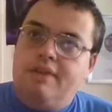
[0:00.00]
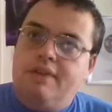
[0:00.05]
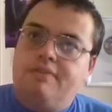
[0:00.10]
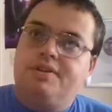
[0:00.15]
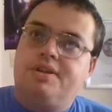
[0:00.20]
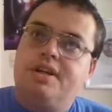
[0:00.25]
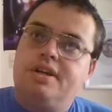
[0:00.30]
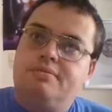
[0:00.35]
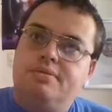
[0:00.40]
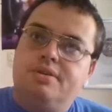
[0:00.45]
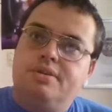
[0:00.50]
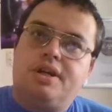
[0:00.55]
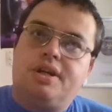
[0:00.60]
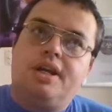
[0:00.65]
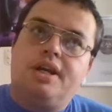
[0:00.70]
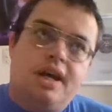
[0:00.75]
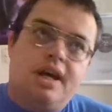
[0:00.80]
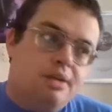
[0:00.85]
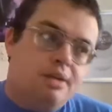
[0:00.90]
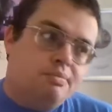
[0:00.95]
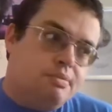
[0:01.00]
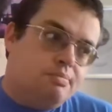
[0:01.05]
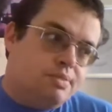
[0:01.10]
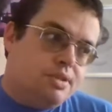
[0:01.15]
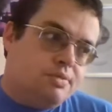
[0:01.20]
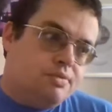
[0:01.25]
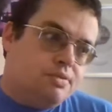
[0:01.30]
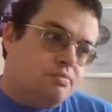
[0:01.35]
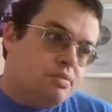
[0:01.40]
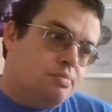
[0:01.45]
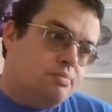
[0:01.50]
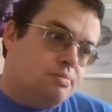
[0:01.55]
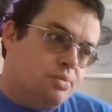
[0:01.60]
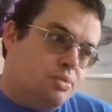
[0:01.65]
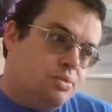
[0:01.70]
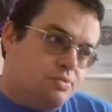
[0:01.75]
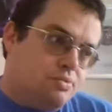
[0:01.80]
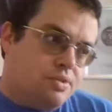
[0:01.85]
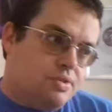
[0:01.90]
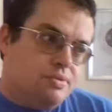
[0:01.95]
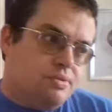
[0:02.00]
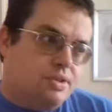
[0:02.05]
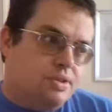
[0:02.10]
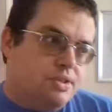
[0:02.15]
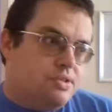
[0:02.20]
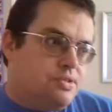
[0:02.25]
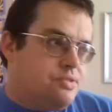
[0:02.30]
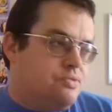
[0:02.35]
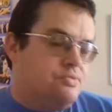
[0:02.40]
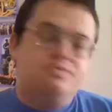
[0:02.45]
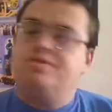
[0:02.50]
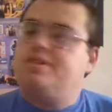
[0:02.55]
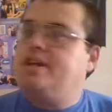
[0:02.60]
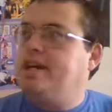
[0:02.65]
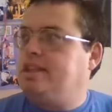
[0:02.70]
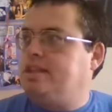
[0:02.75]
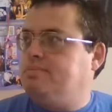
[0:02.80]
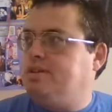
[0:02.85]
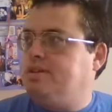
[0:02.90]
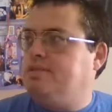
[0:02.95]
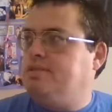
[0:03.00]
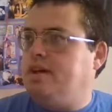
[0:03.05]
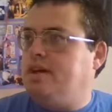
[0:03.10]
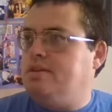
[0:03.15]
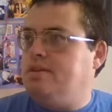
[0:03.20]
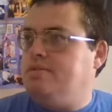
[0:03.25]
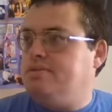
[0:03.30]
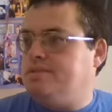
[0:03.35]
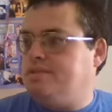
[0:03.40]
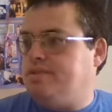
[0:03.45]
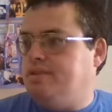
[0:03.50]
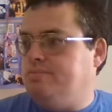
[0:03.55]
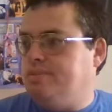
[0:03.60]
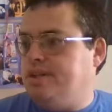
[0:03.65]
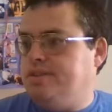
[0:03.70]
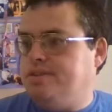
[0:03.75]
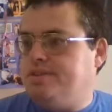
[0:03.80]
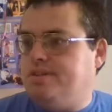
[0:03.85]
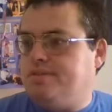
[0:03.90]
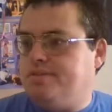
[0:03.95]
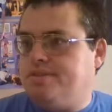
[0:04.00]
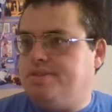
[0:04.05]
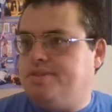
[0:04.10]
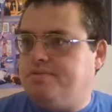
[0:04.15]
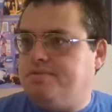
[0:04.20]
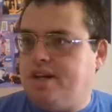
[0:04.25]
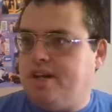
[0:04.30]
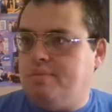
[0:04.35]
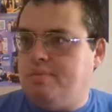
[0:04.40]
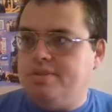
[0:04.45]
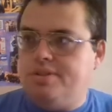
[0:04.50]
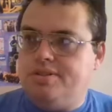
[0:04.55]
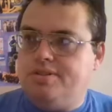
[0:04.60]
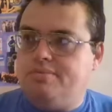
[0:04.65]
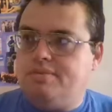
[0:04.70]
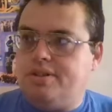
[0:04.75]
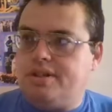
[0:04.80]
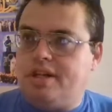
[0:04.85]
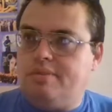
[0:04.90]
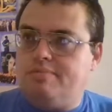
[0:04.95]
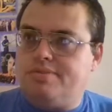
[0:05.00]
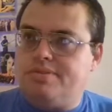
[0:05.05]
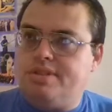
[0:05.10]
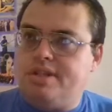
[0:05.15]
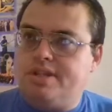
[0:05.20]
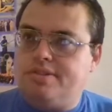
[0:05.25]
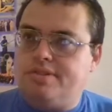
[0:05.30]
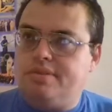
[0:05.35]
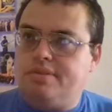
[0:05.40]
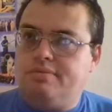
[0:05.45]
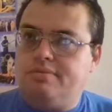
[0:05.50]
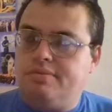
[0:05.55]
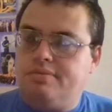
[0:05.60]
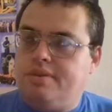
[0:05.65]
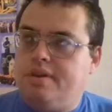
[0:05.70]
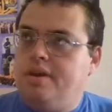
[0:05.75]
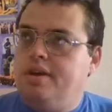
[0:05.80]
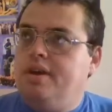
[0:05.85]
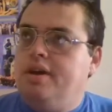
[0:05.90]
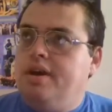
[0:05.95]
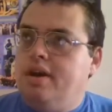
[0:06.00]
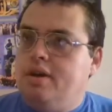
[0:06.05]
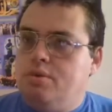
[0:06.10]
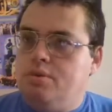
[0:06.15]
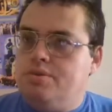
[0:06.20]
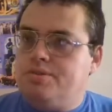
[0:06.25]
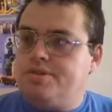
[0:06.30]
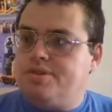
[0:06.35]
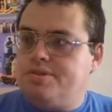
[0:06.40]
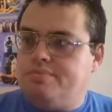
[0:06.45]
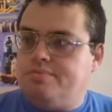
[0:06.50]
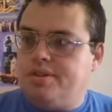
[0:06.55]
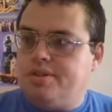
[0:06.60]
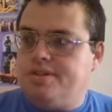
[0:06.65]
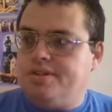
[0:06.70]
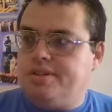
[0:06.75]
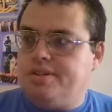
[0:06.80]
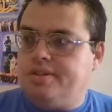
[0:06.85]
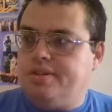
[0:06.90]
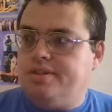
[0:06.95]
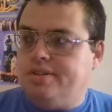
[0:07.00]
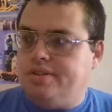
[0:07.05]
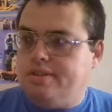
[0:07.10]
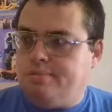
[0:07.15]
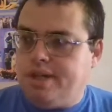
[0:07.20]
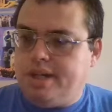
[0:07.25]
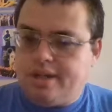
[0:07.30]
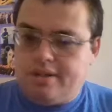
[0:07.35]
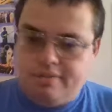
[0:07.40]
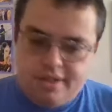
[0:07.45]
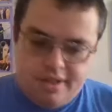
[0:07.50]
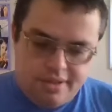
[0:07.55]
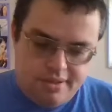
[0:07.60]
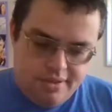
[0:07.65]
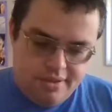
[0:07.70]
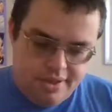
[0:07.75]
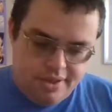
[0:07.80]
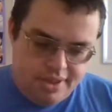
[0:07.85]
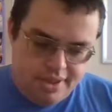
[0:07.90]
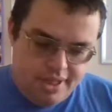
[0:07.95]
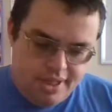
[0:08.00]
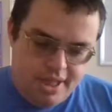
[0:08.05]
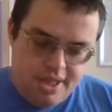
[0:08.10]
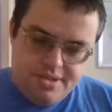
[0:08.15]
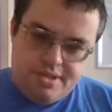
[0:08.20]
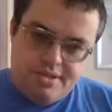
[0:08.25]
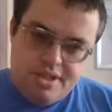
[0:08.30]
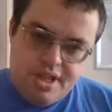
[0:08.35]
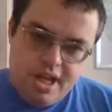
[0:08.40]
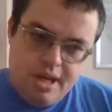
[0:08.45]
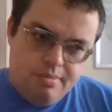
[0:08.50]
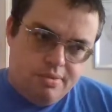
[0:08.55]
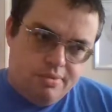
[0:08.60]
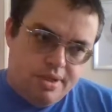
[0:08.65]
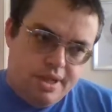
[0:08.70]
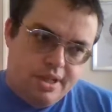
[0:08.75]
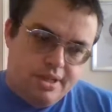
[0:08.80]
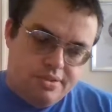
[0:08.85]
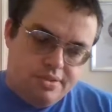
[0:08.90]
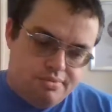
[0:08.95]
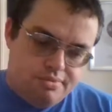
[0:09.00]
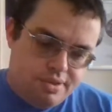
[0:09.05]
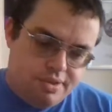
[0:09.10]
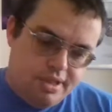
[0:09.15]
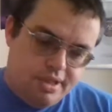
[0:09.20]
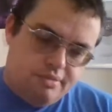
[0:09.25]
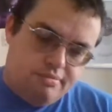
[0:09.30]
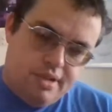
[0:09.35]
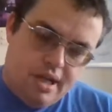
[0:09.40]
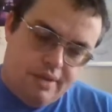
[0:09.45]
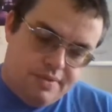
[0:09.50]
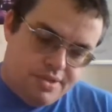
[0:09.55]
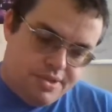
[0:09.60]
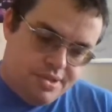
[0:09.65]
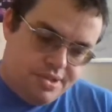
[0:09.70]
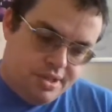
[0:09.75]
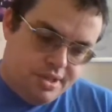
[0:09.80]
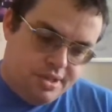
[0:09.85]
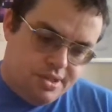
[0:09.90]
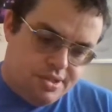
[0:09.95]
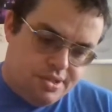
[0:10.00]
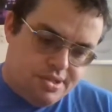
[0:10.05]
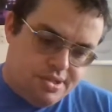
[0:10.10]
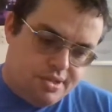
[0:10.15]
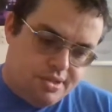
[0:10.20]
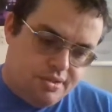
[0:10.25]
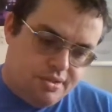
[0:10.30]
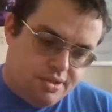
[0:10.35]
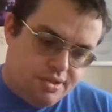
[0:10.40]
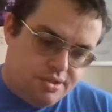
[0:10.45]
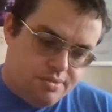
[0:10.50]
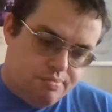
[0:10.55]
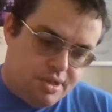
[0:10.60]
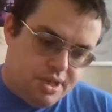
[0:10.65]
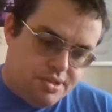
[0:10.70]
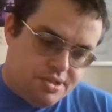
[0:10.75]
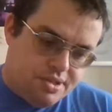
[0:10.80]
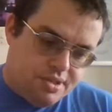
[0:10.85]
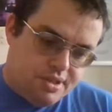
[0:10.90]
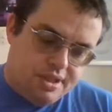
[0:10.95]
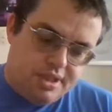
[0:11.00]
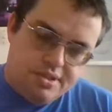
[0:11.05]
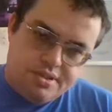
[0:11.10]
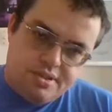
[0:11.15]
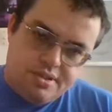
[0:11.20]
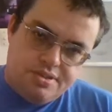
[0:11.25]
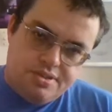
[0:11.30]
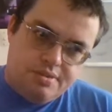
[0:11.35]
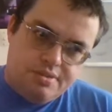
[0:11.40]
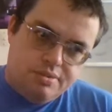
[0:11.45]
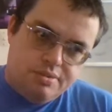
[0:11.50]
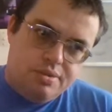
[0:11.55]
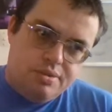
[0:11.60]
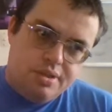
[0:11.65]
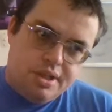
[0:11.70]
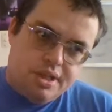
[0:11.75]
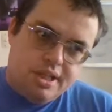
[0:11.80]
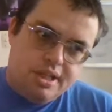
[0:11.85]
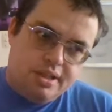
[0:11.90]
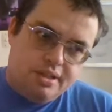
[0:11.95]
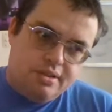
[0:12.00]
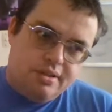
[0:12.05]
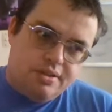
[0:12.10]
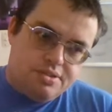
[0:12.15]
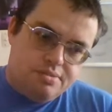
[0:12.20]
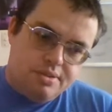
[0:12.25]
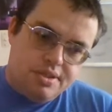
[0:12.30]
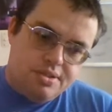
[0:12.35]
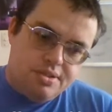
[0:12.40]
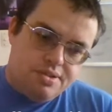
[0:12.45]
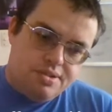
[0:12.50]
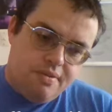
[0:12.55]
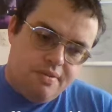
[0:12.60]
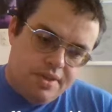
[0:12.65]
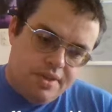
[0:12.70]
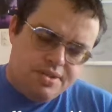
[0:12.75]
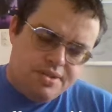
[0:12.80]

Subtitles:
Forget working hard. When beautiful women walk through the door, you just take them off over to old man Johnson's farm and do what comes naturally with horses watching on in the background. So Tamborine is really a rather silly song. It's got some quirky lyrics. I mean, it's